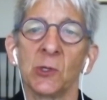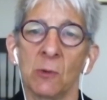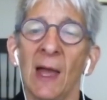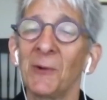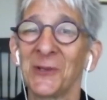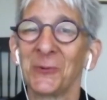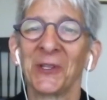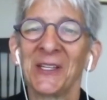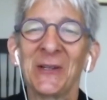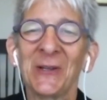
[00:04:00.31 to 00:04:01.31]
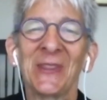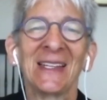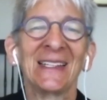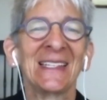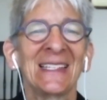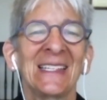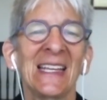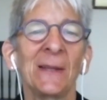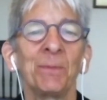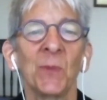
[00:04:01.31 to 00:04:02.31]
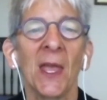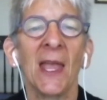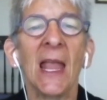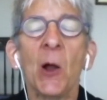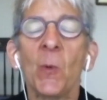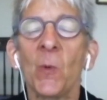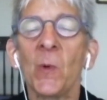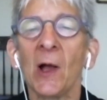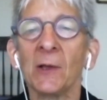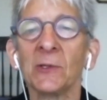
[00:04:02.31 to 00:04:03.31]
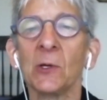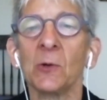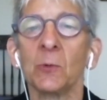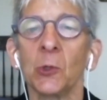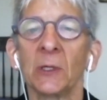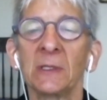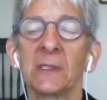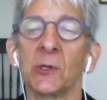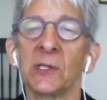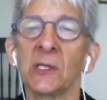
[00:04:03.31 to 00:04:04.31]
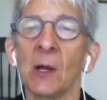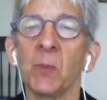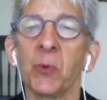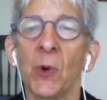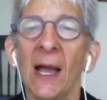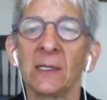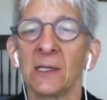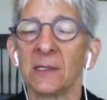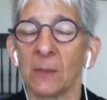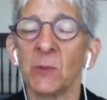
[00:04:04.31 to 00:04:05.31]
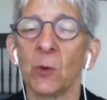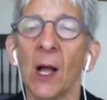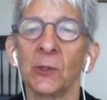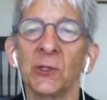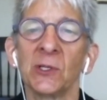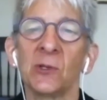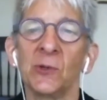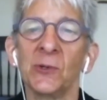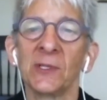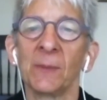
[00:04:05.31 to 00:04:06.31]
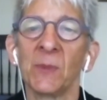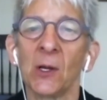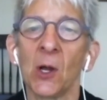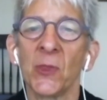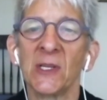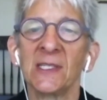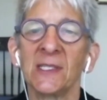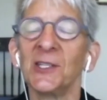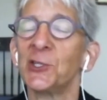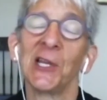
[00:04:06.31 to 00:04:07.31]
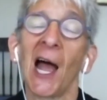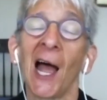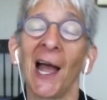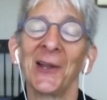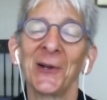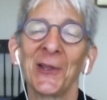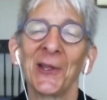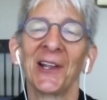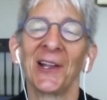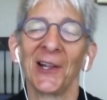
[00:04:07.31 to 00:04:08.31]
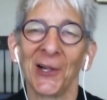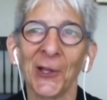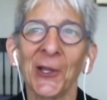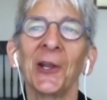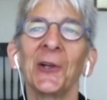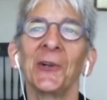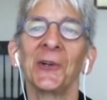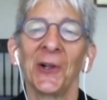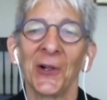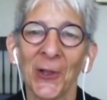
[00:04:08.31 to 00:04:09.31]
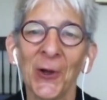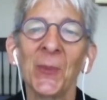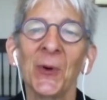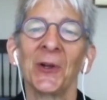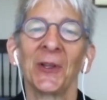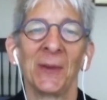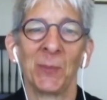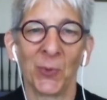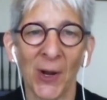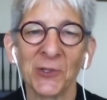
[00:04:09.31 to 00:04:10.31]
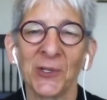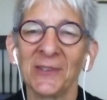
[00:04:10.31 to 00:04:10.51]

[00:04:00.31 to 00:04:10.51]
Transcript: So that was a really good thing to see. We also looked, there's some practices, some neurologists who use something called the CGI, or the Clinical Global Impression.